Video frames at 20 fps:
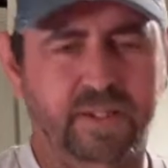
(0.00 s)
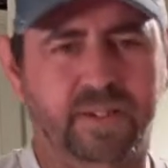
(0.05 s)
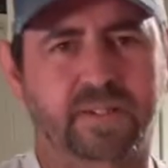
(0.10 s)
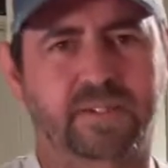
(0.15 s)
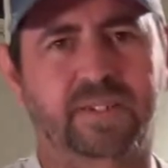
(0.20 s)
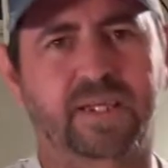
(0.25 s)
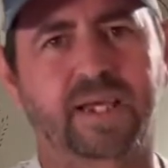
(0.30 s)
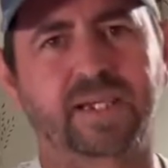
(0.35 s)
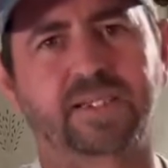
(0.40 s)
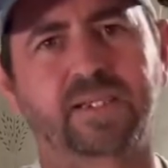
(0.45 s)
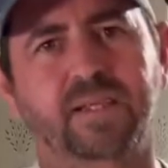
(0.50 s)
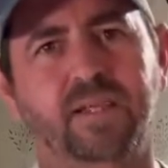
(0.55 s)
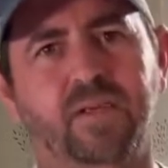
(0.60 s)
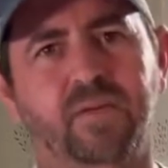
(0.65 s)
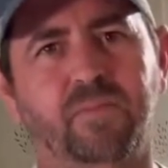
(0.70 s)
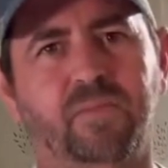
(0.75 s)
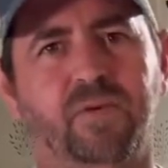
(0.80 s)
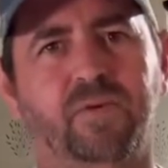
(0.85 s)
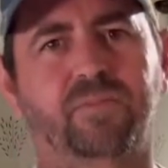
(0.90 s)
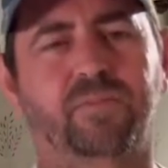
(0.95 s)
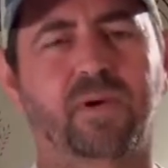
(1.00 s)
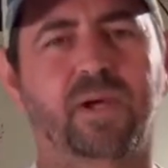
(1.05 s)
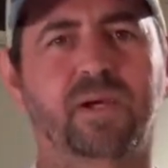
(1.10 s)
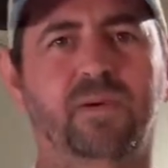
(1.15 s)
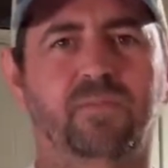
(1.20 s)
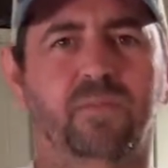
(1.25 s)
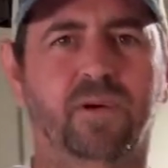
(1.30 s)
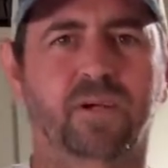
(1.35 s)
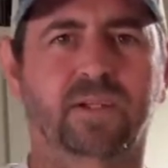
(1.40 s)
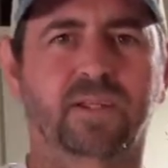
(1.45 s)
Takes a little more
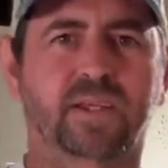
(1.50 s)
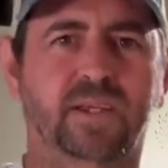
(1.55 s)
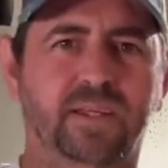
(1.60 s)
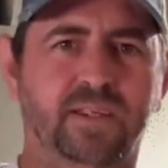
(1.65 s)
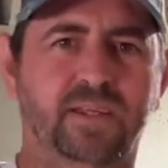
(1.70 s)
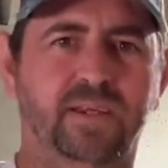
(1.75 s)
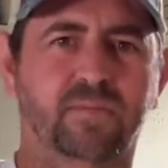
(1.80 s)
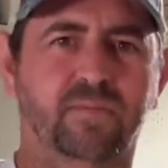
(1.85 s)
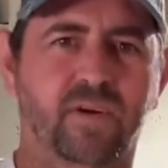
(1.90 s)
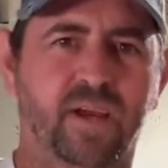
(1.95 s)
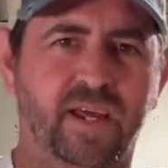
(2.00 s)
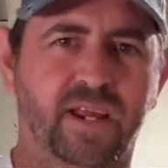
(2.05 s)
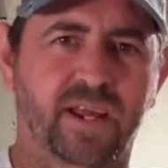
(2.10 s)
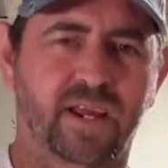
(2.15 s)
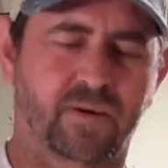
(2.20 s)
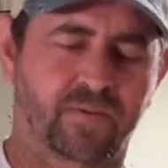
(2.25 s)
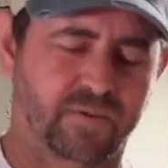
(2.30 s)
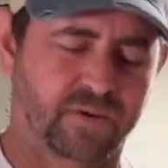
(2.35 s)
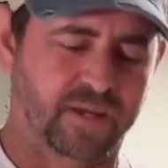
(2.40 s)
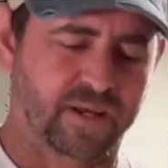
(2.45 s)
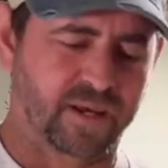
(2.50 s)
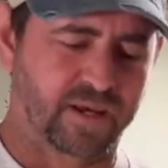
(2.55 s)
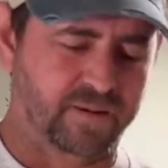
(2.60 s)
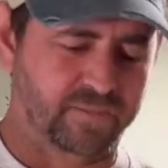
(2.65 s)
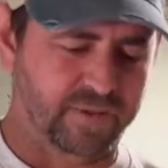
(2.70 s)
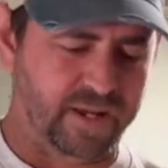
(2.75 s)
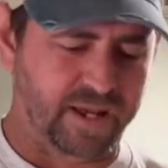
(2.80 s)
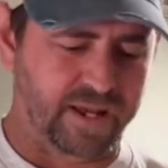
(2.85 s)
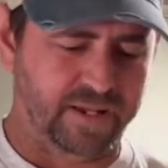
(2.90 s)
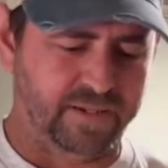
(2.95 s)
prep work to get them ready. I want to cut
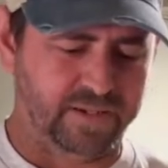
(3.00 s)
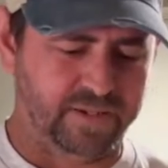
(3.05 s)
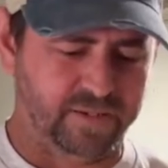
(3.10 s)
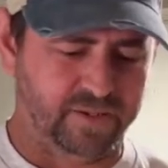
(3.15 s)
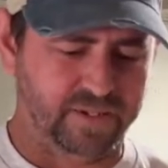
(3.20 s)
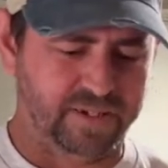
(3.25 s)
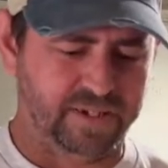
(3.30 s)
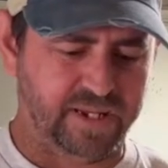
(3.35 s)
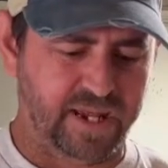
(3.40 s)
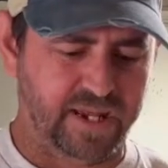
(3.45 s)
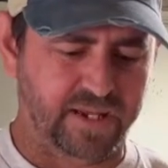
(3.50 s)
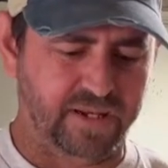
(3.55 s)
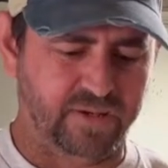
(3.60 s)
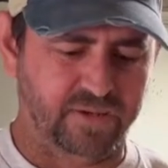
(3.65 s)
them down to a St.